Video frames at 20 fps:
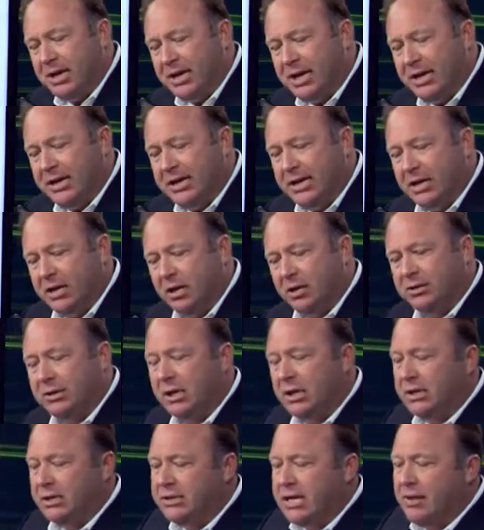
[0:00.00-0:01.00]
getting killed
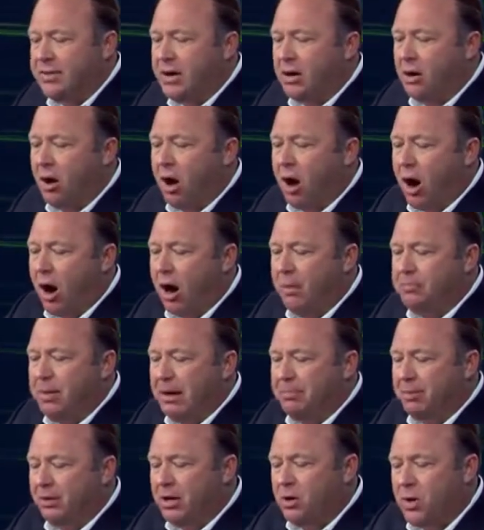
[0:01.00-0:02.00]
than there are
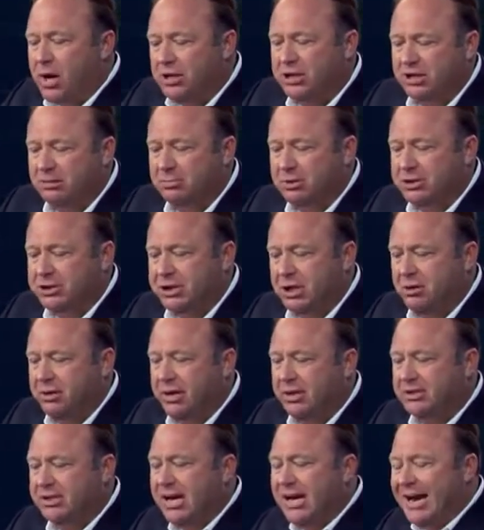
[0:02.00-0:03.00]
people in questionable
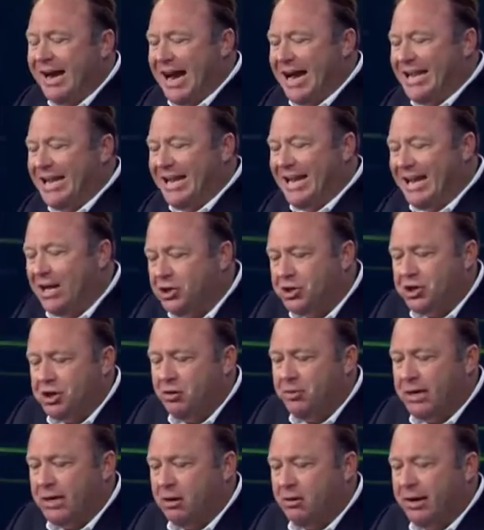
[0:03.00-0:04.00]
shootings. And the
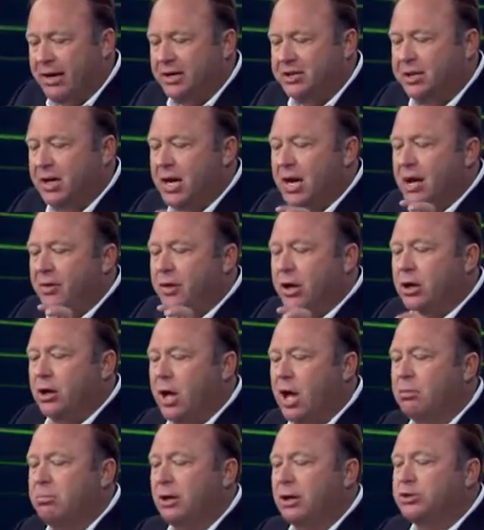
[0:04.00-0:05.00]
issue here is the
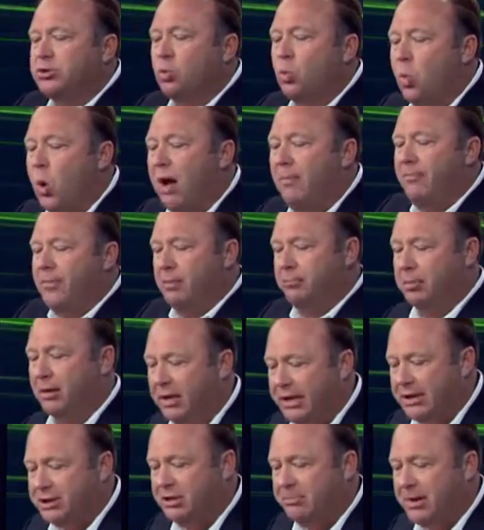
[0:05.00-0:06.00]
globalists want the
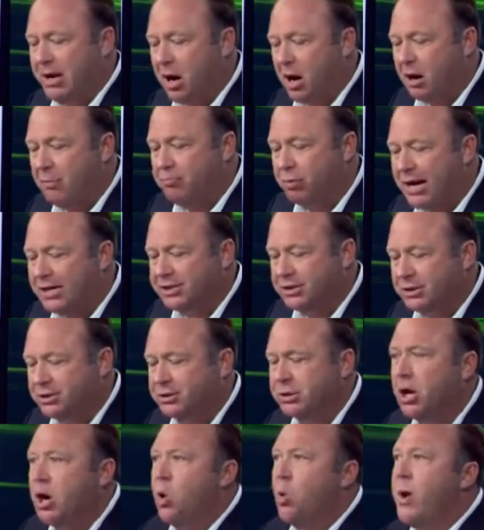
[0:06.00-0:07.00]
police to be our oppressors.
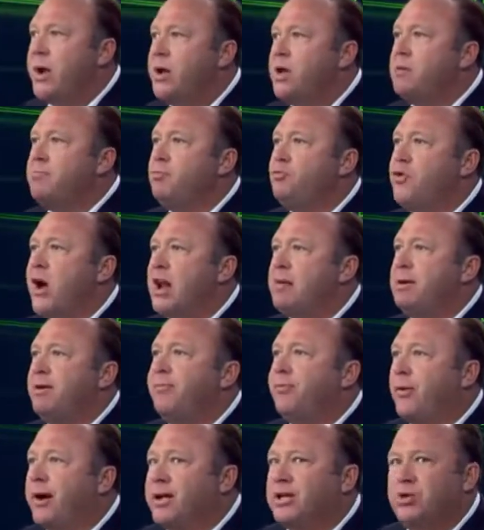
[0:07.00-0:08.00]
We need to try to be
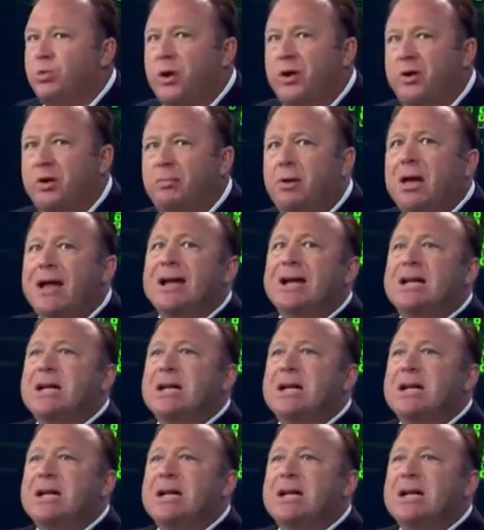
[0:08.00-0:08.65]
friends with them,